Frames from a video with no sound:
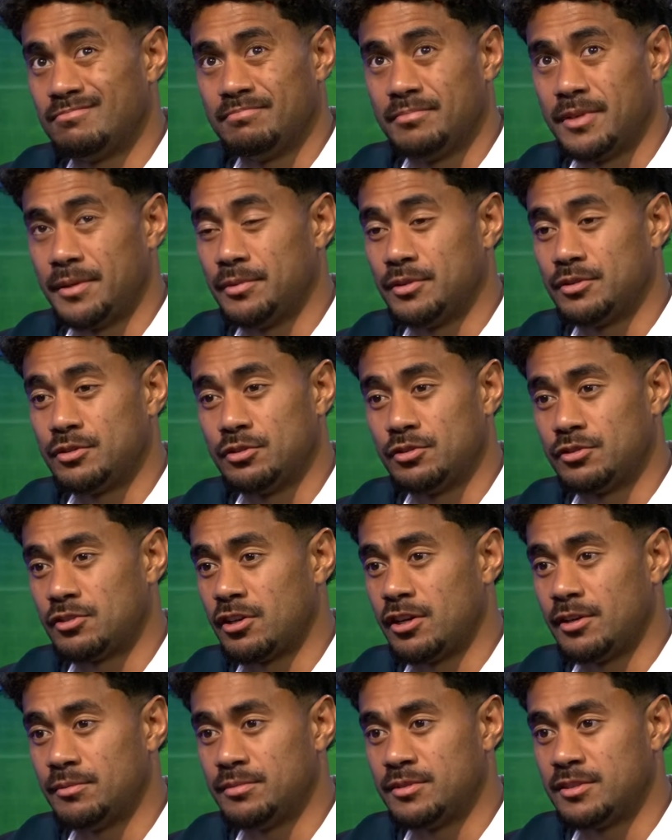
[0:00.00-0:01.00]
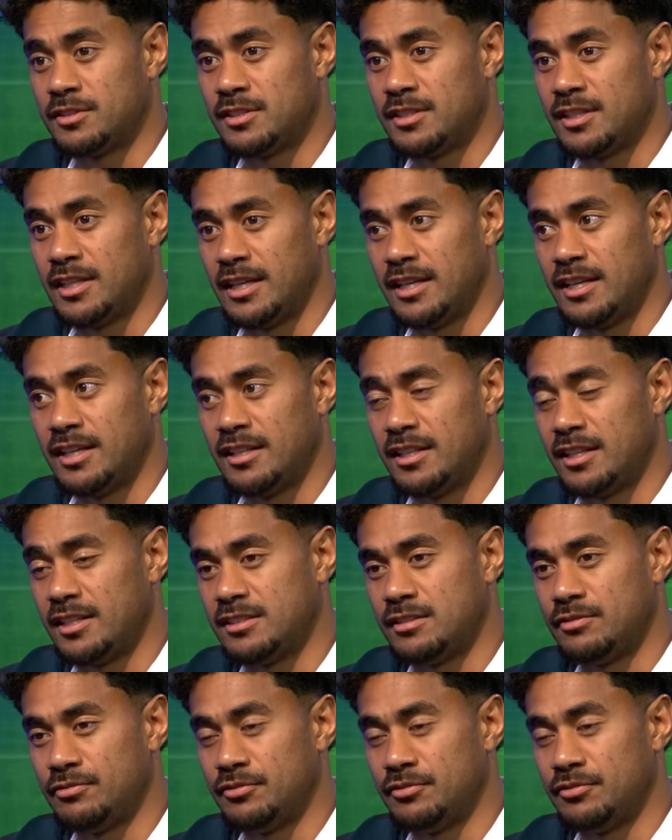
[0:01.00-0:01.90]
maybe 2 times, and there's